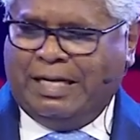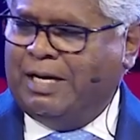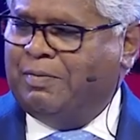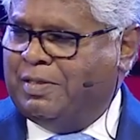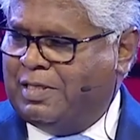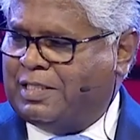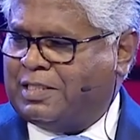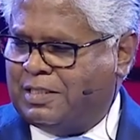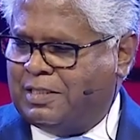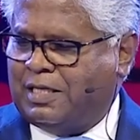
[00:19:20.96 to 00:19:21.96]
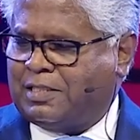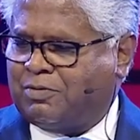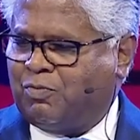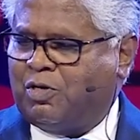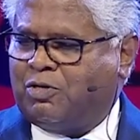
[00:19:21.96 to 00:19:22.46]
I mean, that's,
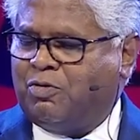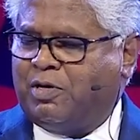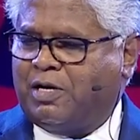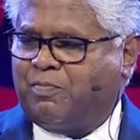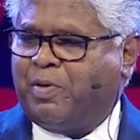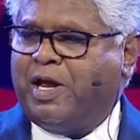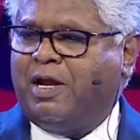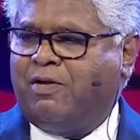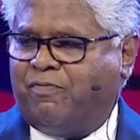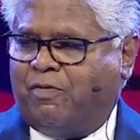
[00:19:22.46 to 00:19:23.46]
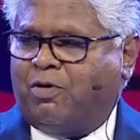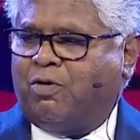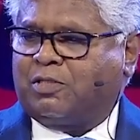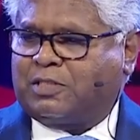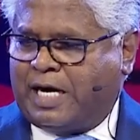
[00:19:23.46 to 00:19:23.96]
that's what you get paid for
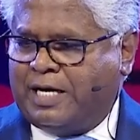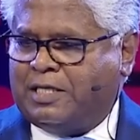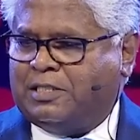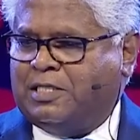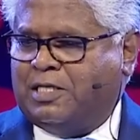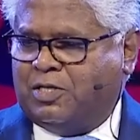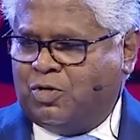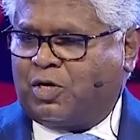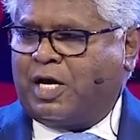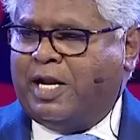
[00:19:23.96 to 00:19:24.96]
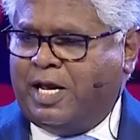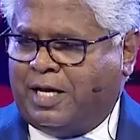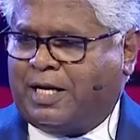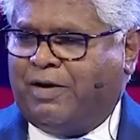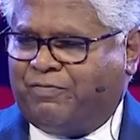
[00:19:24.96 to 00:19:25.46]
your strategy and your
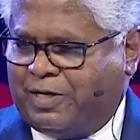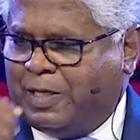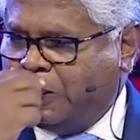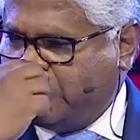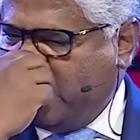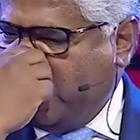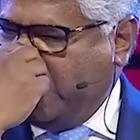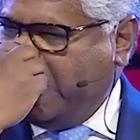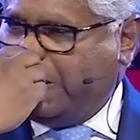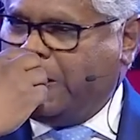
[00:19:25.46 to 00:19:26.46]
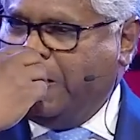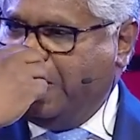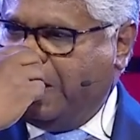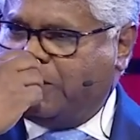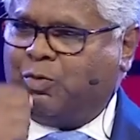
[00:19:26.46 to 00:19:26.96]
cunning craftiness and all that.
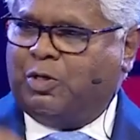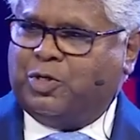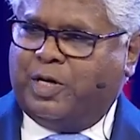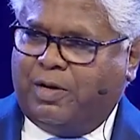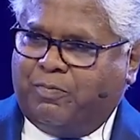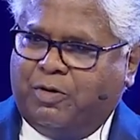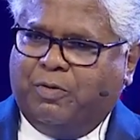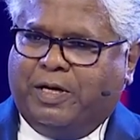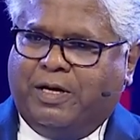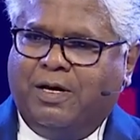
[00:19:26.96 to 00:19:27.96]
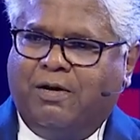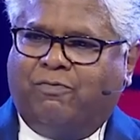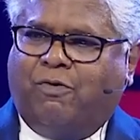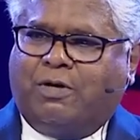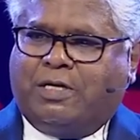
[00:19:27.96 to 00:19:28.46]
That's what you end up doing.
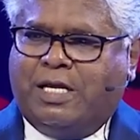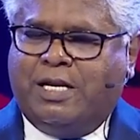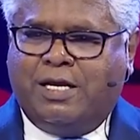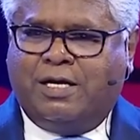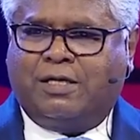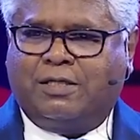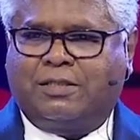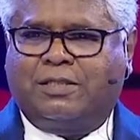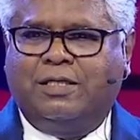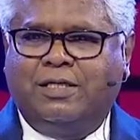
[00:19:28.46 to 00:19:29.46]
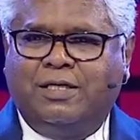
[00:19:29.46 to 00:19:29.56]
fourteen years.